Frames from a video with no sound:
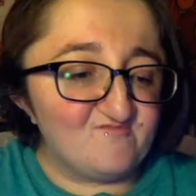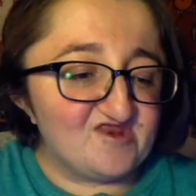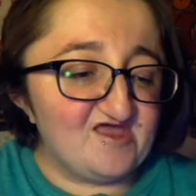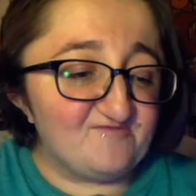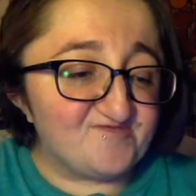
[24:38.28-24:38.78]
I'm
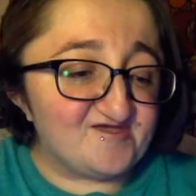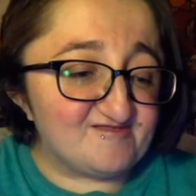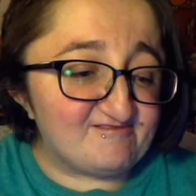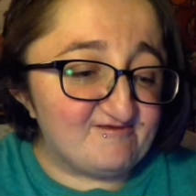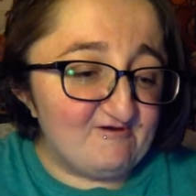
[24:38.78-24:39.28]
gonna have to
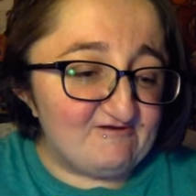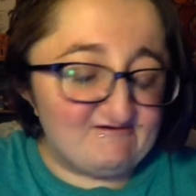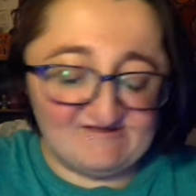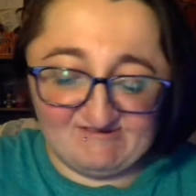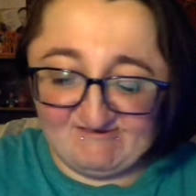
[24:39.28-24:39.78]
get
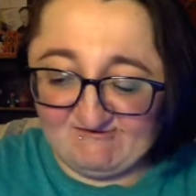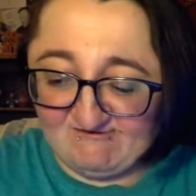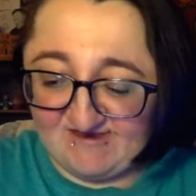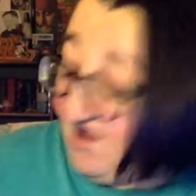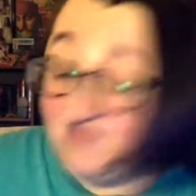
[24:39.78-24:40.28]
deodorant
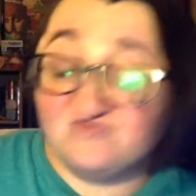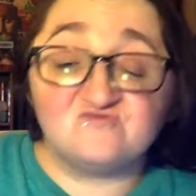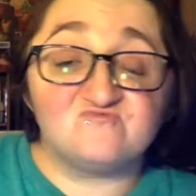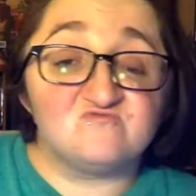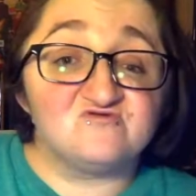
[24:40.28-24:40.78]
soon. I think
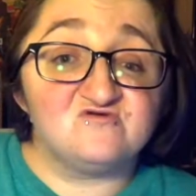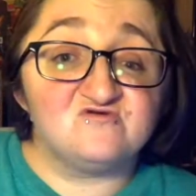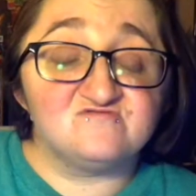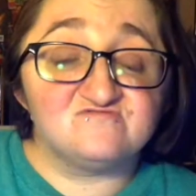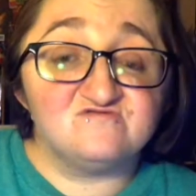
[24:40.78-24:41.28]
it's really
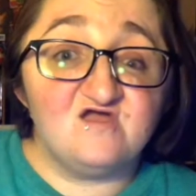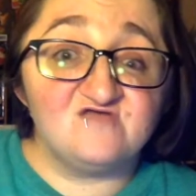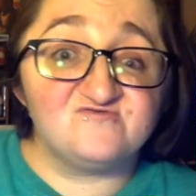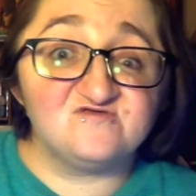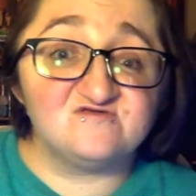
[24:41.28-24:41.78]
good. I
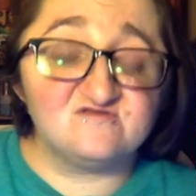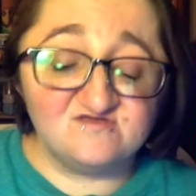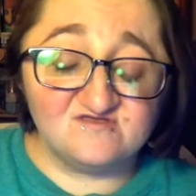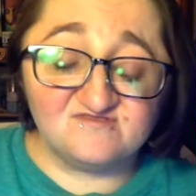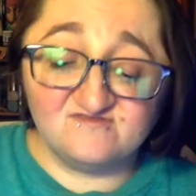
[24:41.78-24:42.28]
think
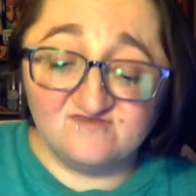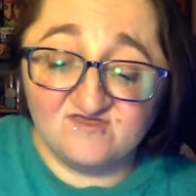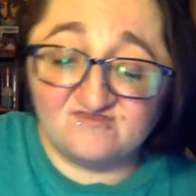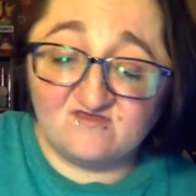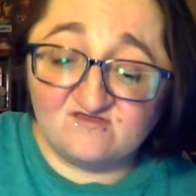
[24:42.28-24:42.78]
it
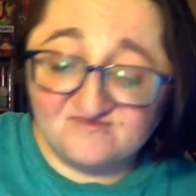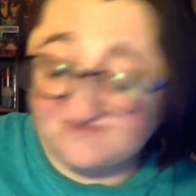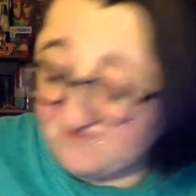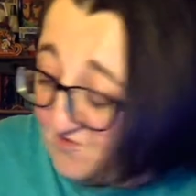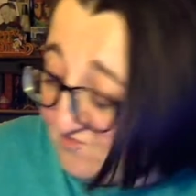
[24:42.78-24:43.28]

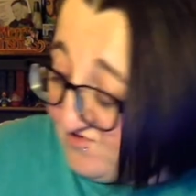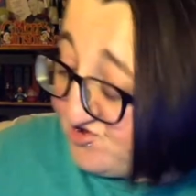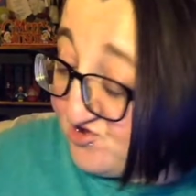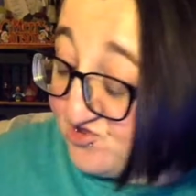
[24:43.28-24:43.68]
does a really good